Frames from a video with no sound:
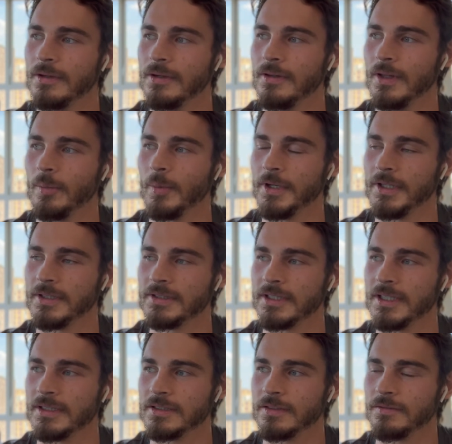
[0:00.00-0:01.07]
then when you
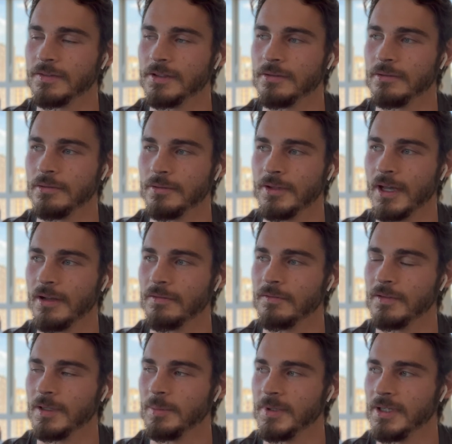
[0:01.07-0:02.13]
take to the field, that
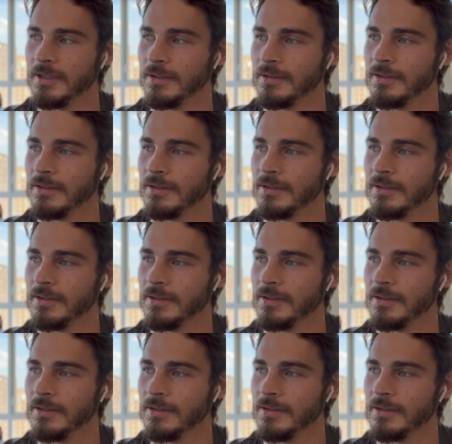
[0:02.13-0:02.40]
flipping